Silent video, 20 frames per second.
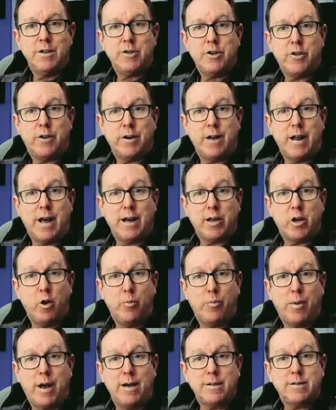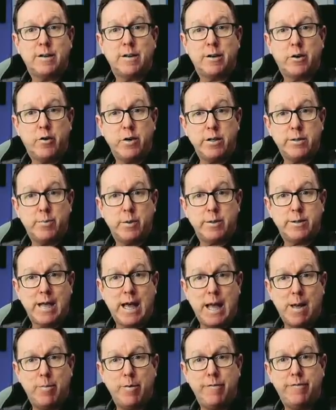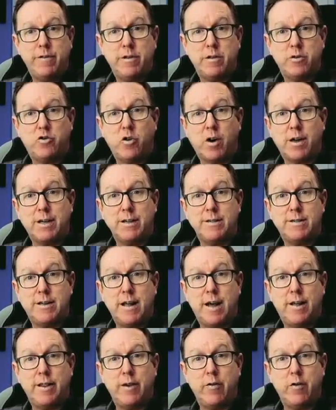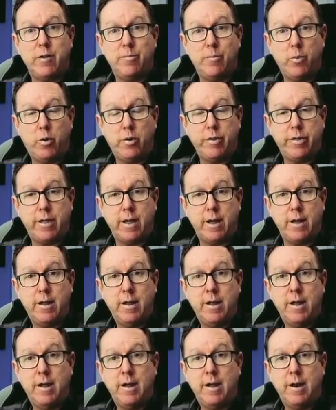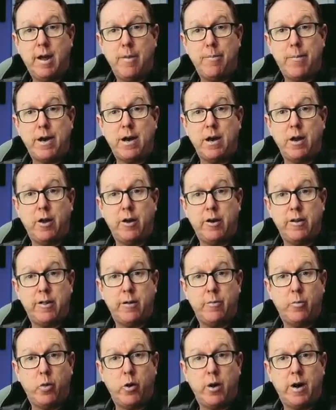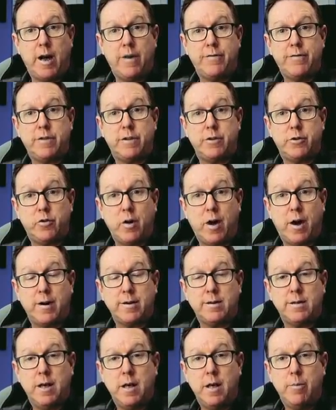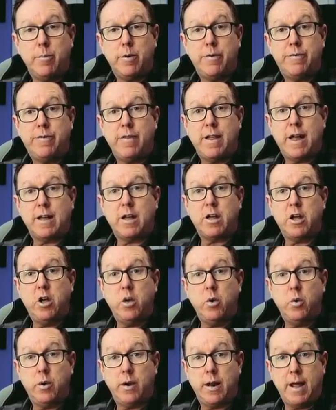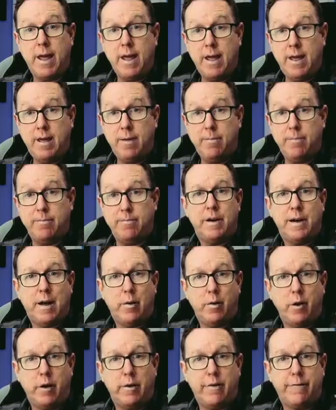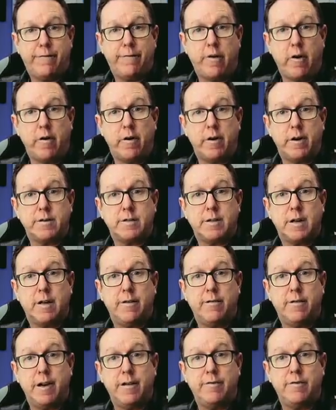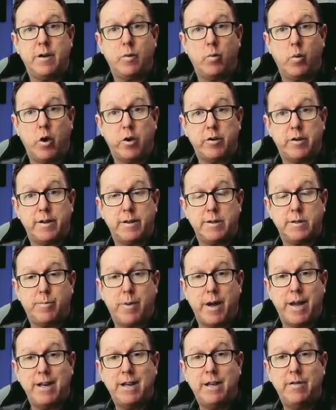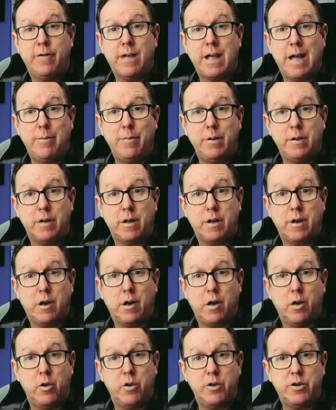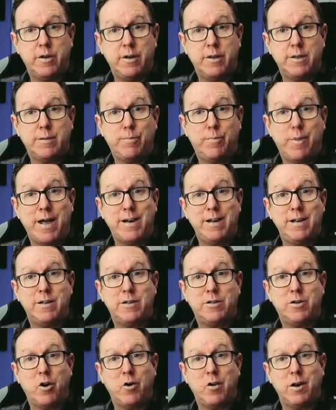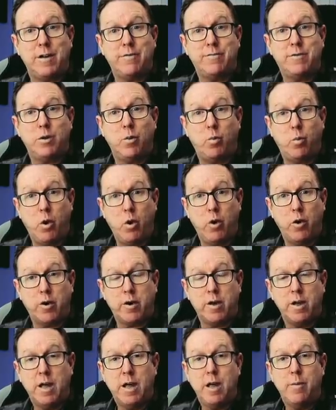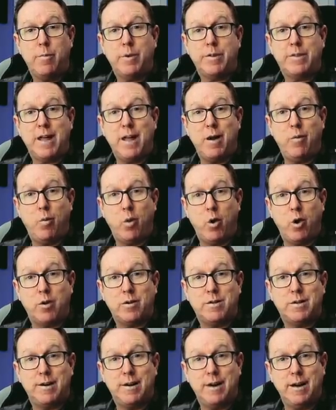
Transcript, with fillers: So the narco basket Christmas hamper for the druggies down there in Murcia. and I bet a lot of them weren't after the drugs, but for that cured ham. Now, a lot of foreigners that have lived and worked in Spain have come to the conclusion that Spaniards don't live to work, but they work to